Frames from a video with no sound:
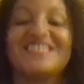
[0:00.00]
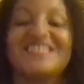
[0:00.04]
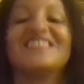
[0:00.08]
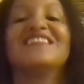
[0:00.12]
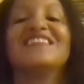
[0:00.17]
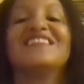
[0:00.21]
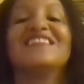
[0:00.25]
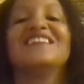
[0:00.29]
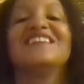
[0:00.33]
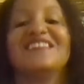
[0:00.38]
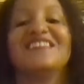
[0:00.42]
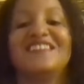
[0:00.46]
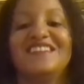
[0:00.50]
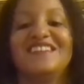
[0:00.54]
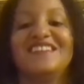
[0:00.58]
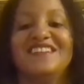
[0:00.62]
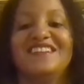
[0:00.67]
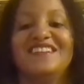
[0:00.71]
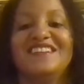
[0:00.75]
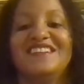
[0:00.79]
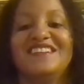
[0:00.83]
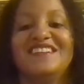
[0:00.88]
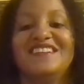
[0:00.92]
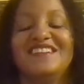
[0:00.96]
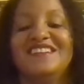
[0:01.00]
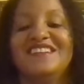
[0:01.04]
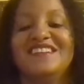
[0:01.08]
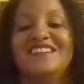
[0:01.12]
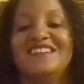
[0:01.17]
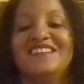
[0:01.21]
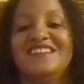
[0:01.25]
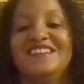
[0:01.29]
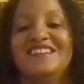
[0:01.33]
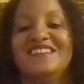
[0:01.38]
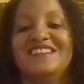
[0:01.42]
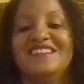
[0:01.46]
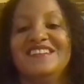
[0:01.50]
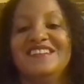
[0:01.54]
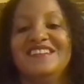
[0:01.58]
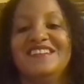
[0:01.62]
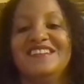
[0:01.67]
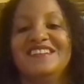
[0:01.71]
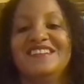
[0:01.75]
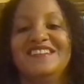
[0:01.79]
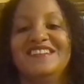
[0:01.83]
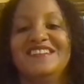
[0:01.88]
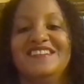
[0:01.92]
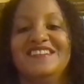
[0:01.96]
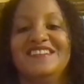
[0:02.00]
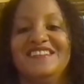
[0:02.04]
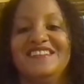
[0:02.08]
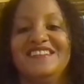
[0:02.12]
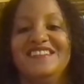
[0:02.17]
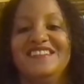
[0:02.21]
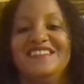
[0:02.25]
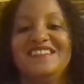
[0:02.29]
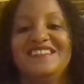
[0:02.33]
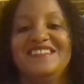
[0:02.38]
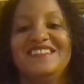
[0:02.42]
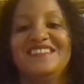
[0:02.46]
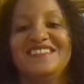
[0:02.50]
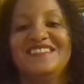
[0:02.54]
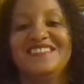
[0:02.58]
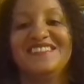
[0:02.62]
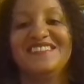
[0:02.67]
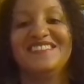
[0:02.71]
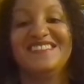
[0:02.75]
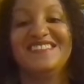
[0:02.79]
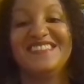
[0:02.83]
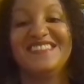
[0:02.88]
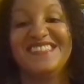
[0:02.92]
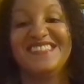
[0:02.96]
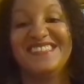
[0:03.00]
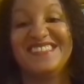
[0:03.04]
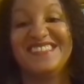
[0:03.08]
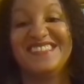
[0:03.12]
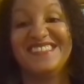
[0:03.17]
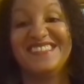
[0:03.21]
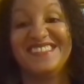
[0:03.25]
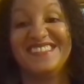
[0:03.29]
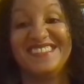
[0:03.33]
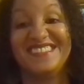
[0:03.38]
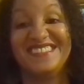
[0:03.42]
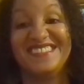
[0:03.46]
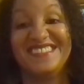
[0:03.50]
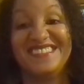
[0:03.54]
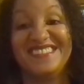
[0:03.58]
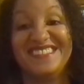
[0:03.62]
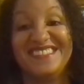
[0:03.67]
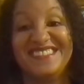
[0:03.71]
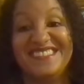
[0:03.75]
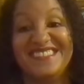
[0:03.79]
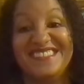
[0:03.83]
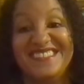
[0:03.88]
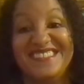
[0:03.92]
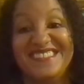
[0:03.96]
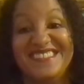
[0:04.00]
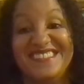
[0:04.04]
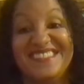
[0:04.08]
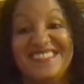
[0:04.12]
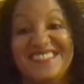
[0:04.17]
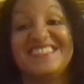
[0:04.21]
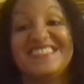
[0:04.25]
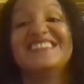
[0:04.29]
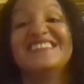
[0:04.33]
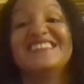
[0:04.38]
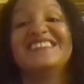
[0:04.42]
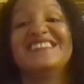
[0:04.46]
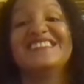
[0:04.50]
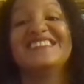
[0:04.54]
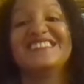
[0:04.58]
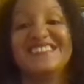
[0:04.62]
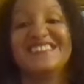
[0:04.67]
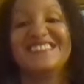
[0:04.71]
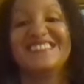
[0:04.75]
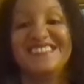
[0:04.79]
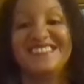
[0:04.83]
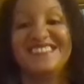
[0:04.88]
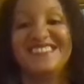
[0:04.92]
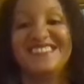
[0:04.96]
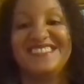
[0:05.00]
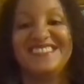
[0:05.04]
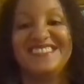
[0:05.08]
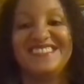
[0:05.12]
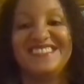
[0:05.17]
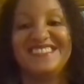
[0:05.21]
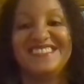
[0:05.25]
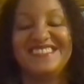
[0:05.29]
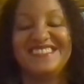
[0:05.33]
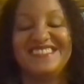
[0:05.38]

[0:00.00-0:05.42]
[no speech]